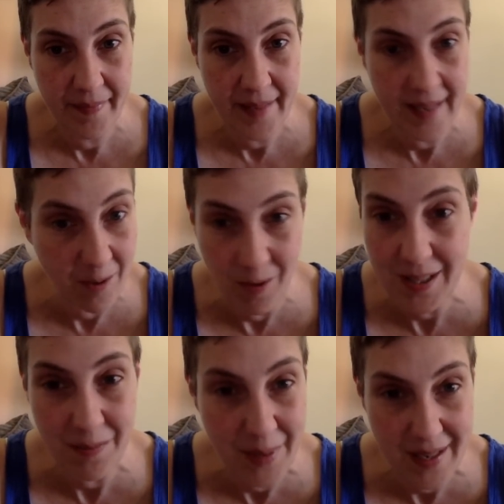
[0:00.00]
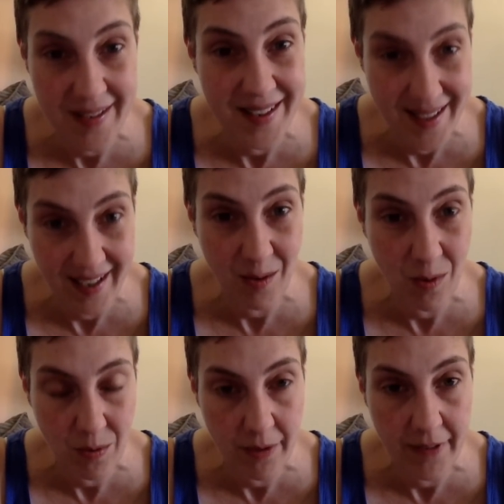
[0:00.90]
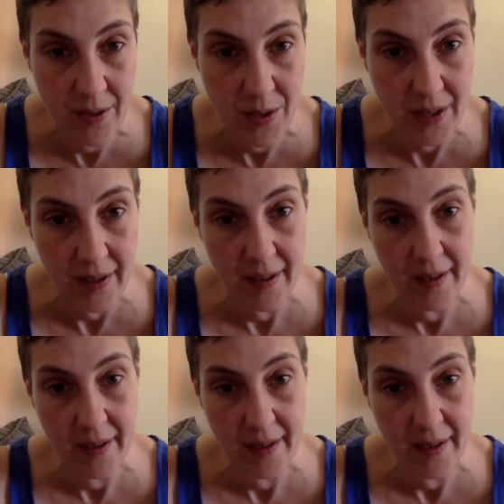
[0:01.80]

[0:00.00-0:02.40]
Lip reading: And it wasn't because they were refusing.